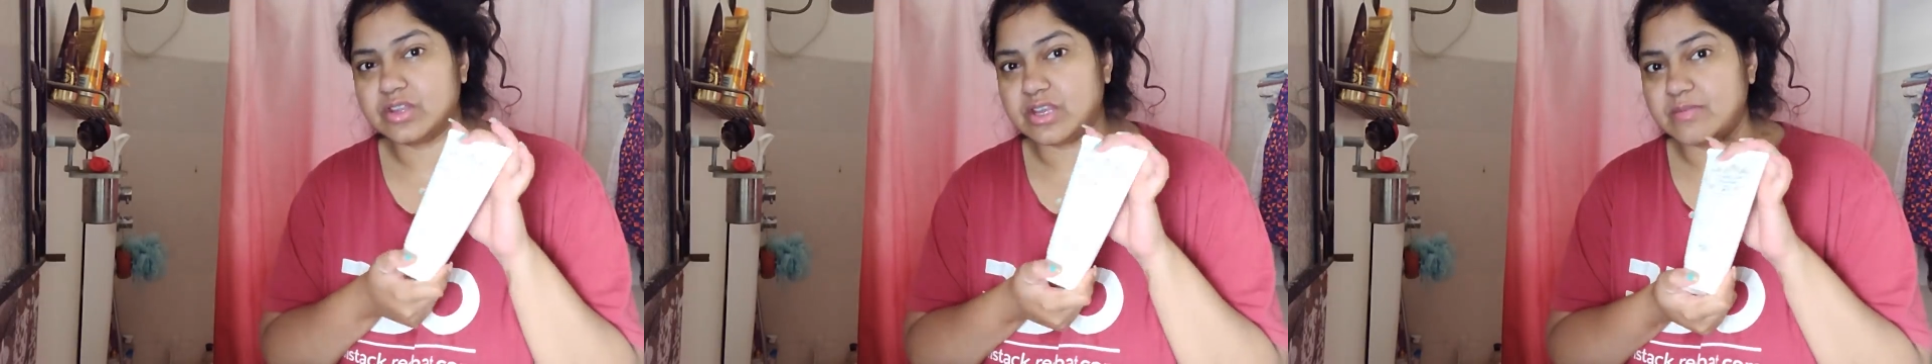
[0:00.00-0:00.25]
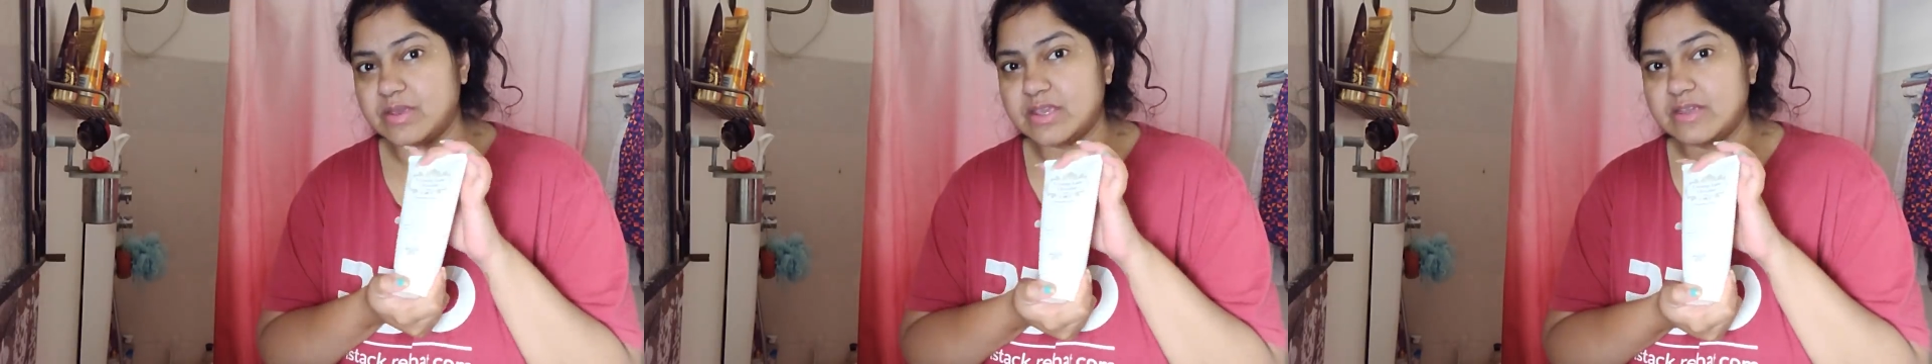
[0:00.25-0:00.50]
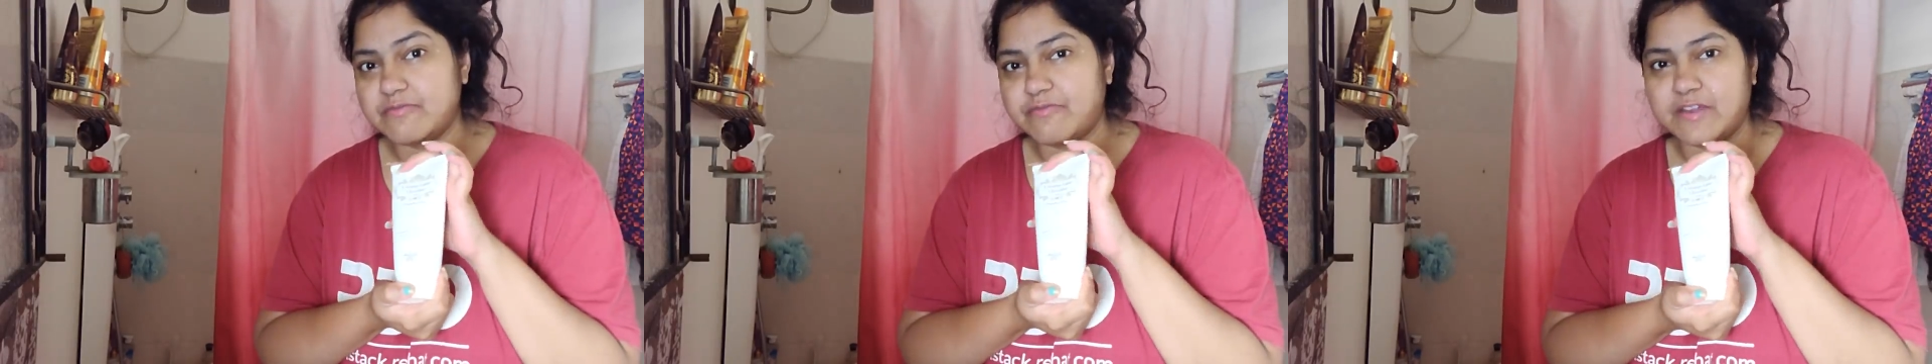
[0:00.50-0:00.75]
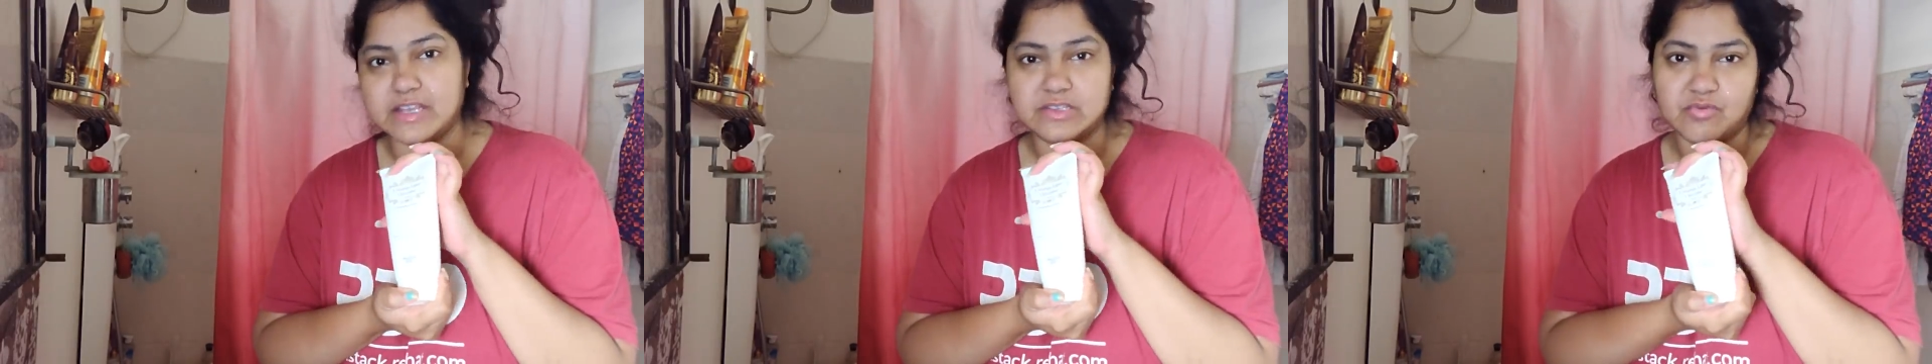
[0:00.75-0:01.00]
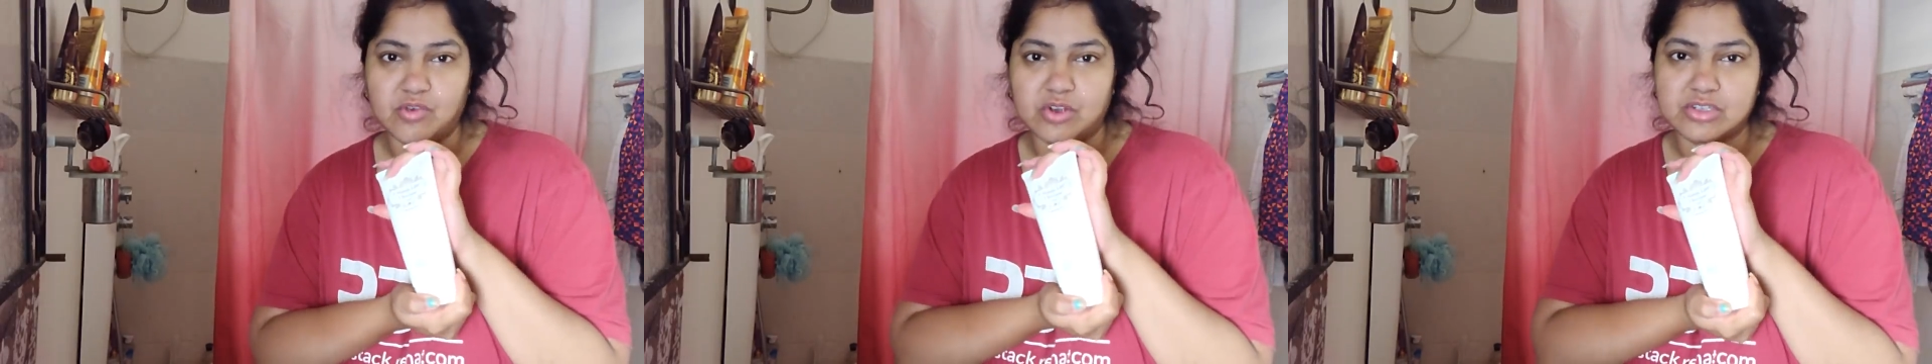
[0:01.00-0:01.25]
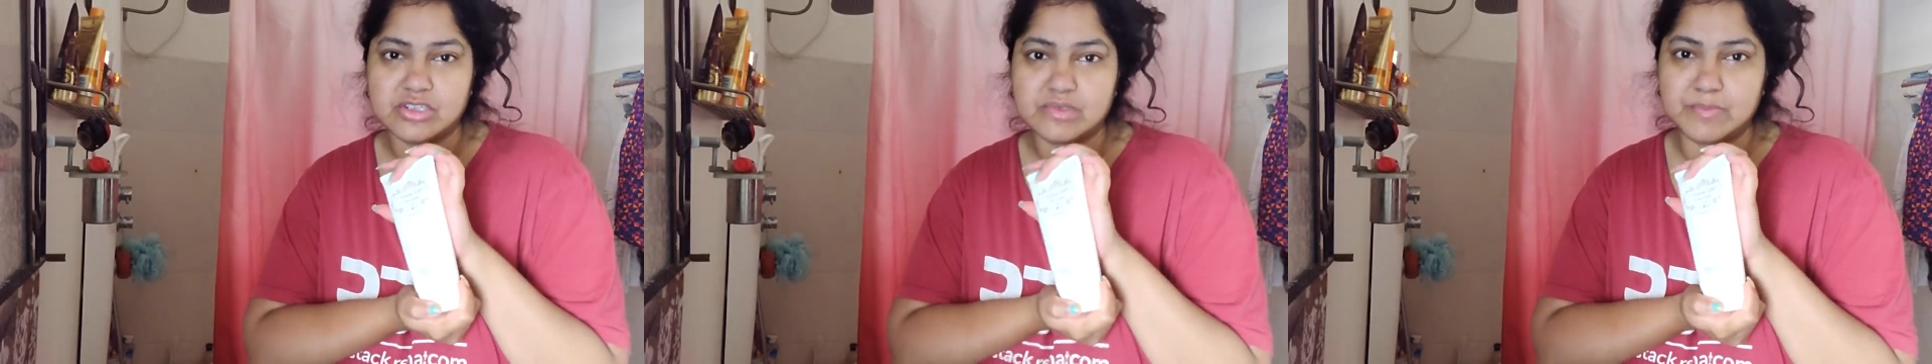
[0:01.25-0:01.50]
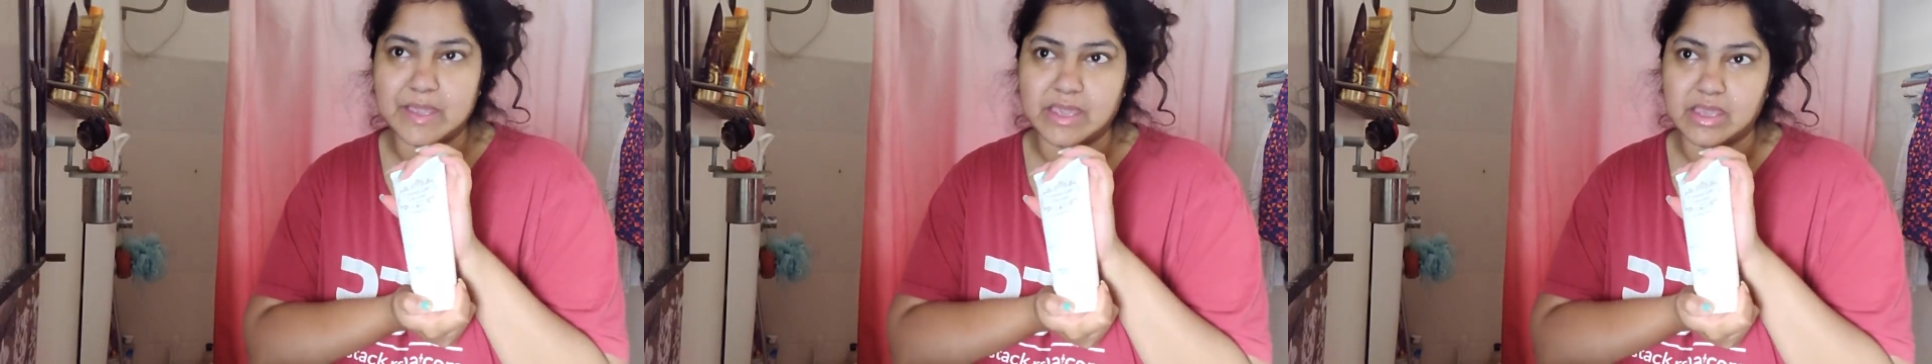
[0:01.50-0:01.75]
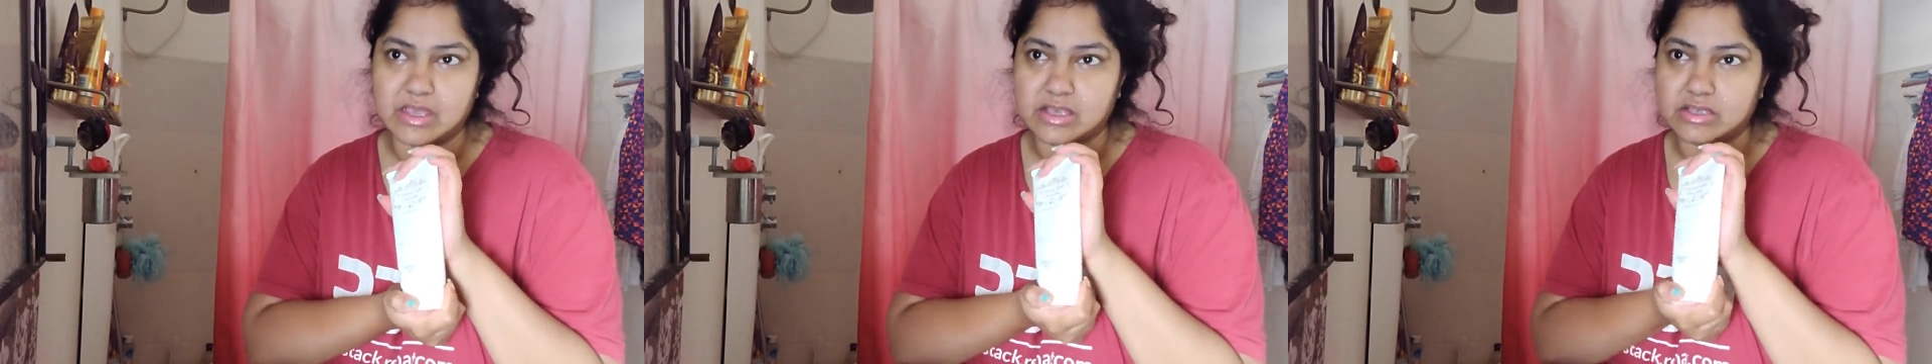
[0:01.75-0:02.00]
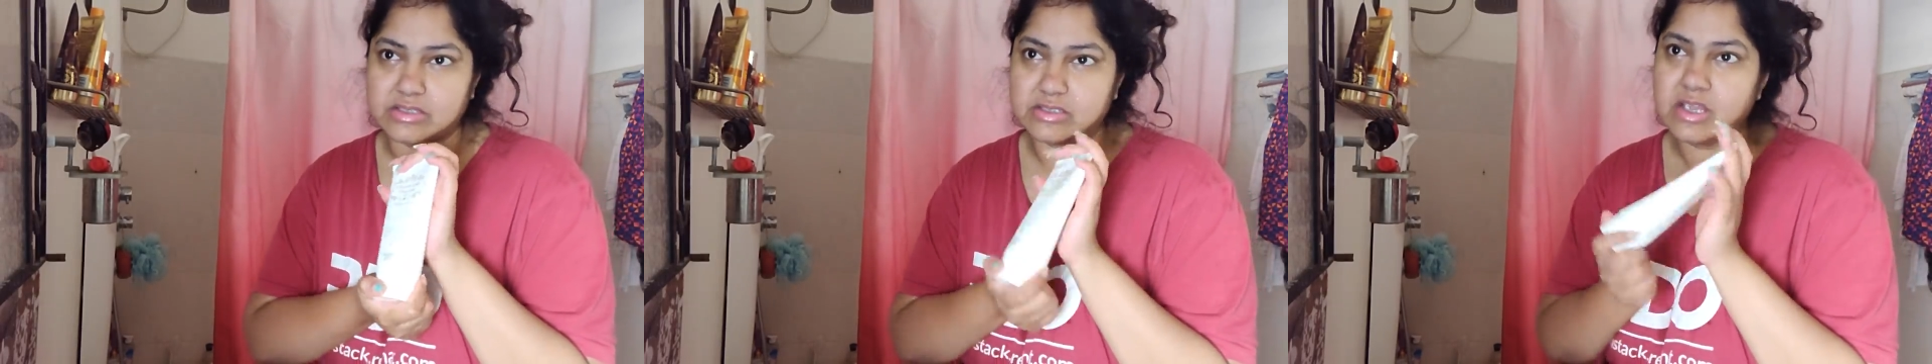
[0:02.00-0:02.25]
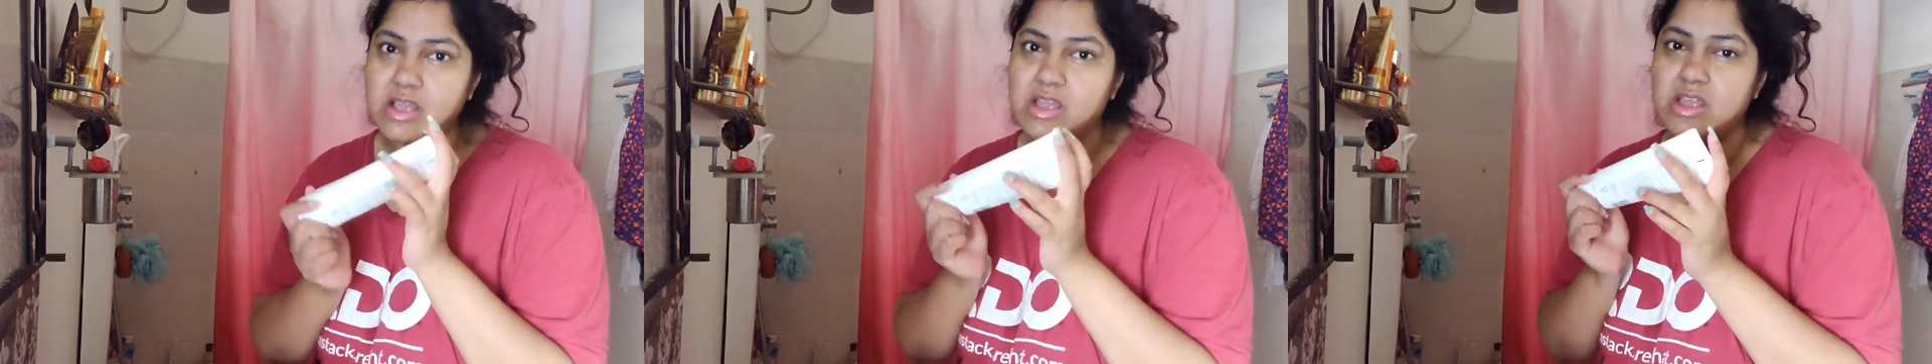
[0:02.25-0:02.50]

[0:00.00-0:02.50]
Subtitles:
creamy face washes because